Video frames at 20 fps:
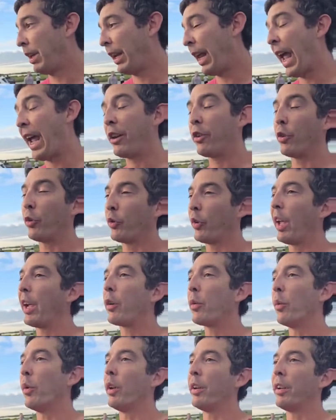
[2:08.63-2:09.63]
It handles
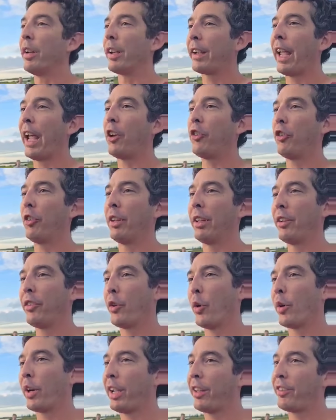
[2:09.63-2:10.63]
like one occasionally,
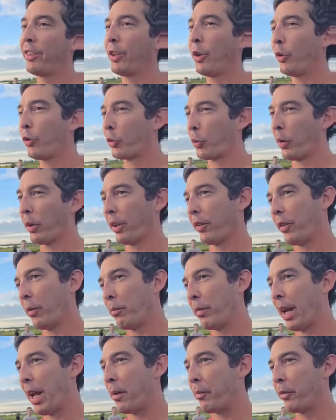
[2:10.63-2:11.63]
so it gets a little squirrely
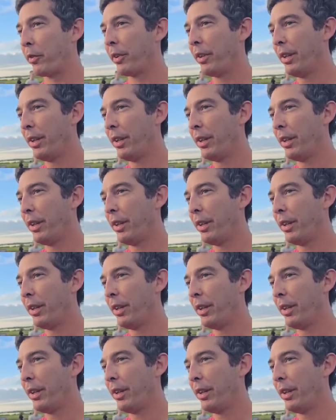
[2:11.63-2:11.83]
sometimes.